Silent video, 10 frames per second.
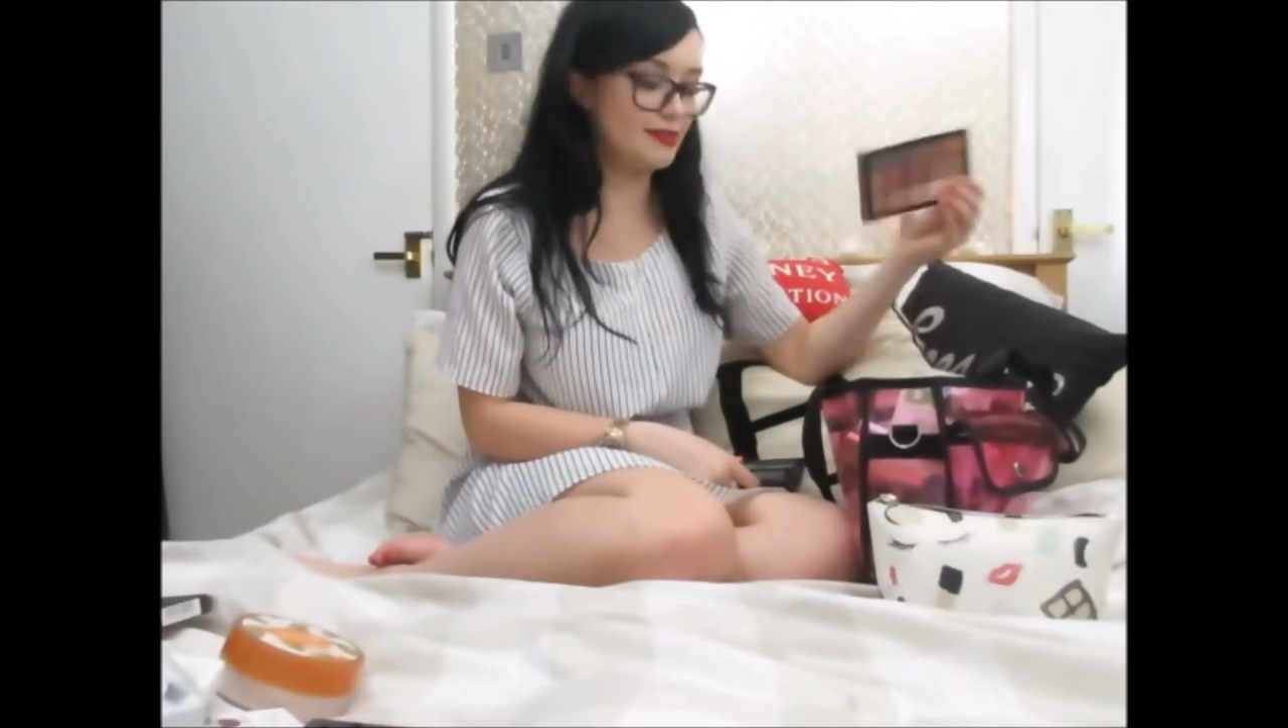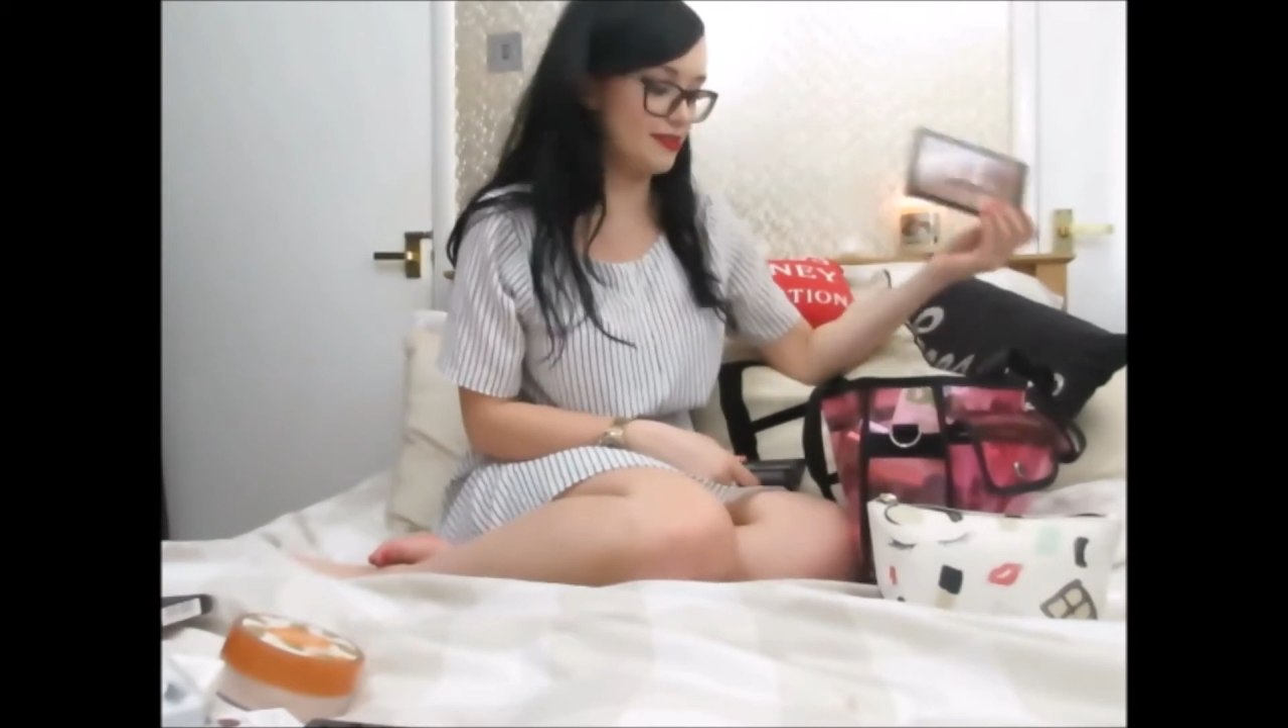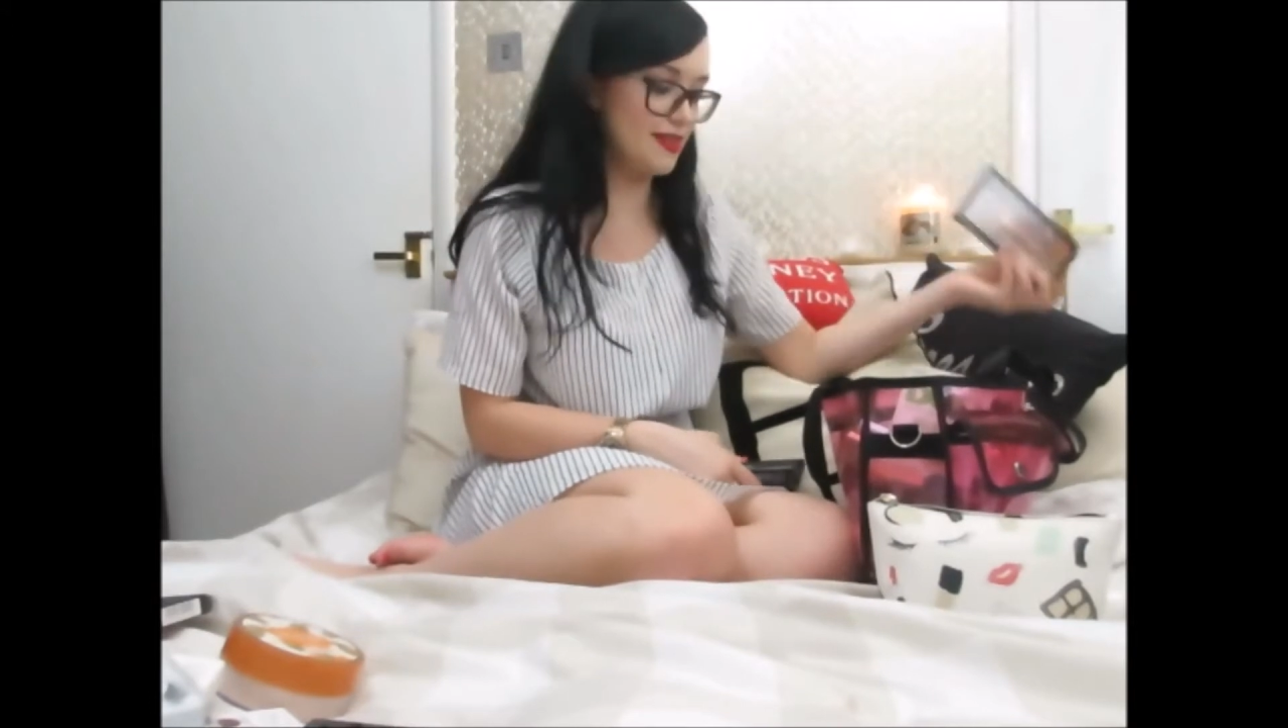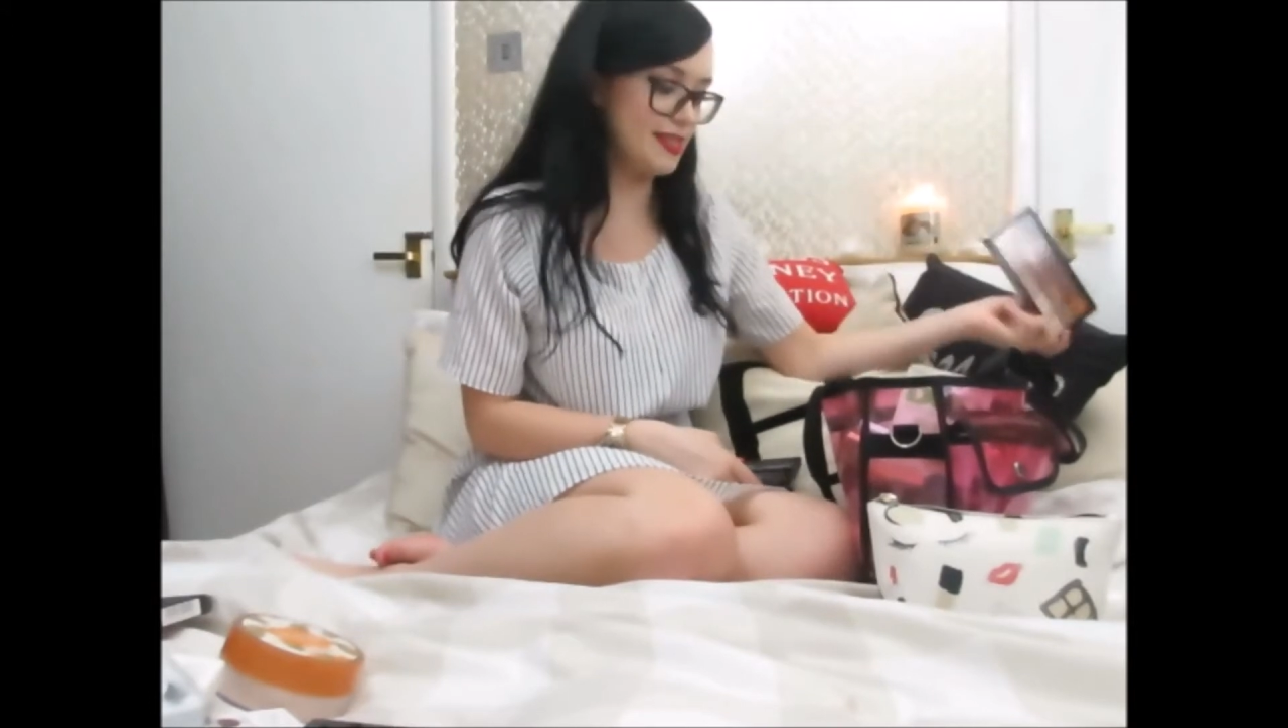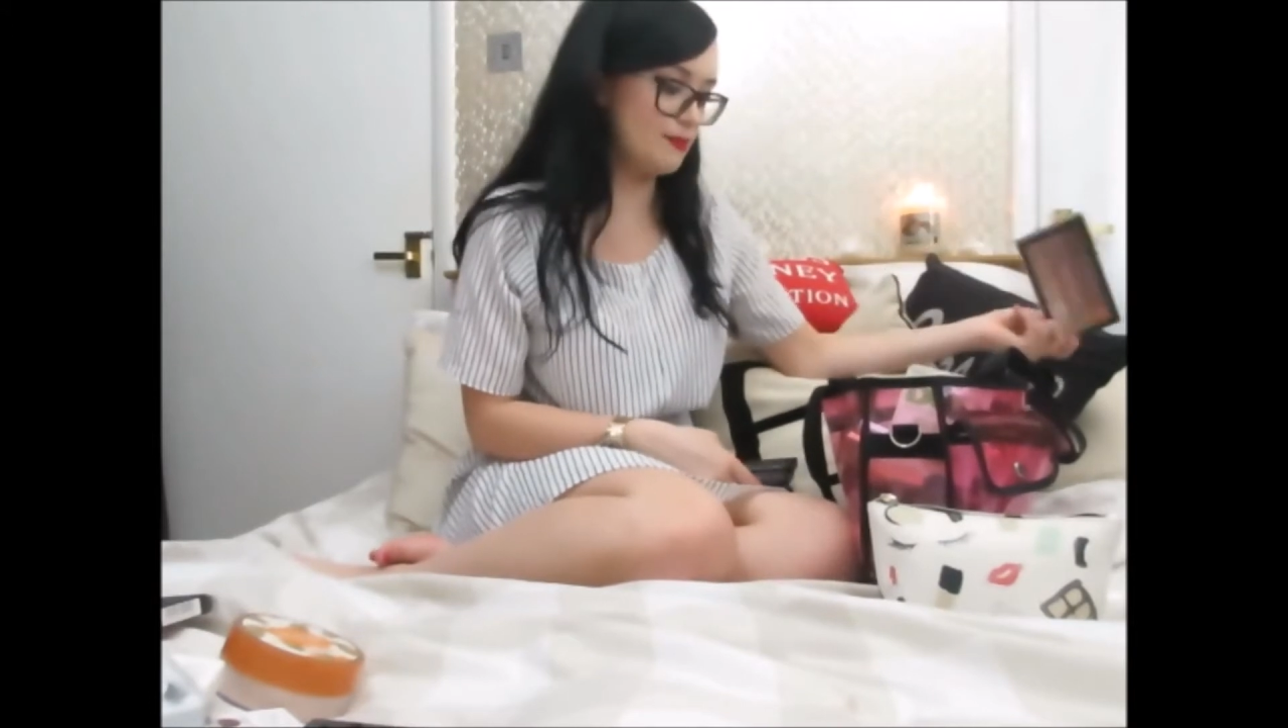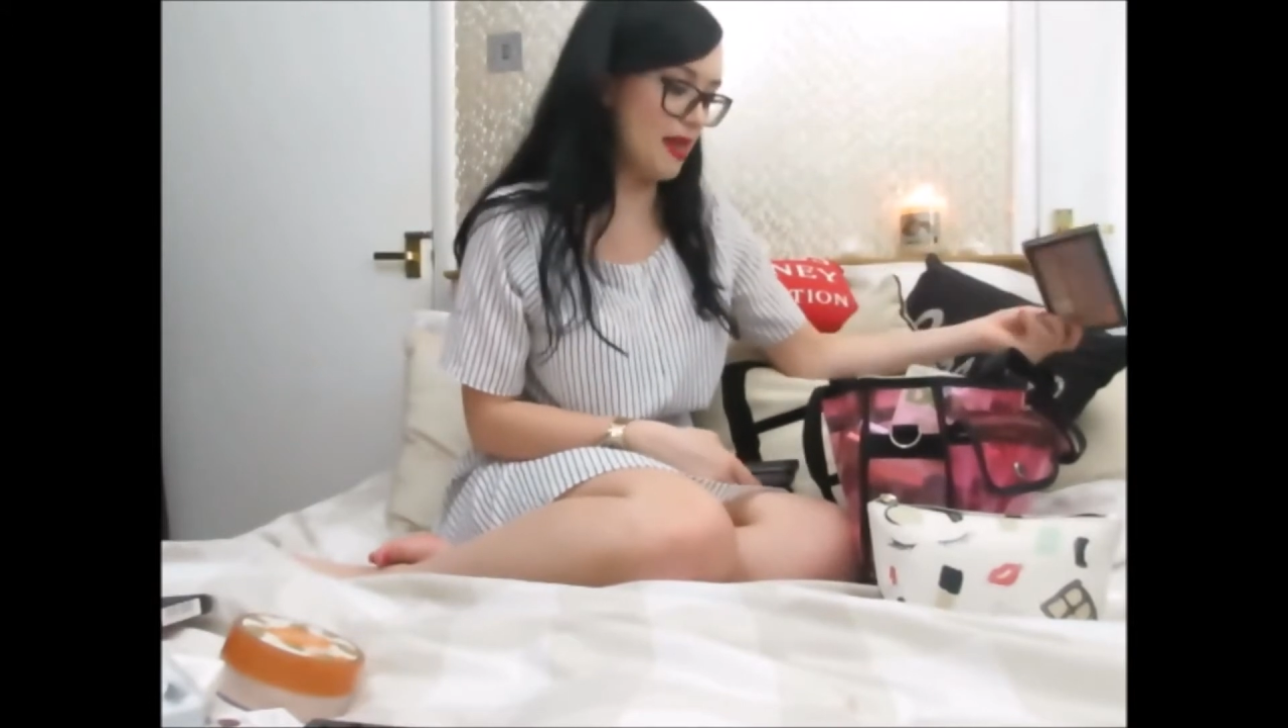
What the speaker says: so this is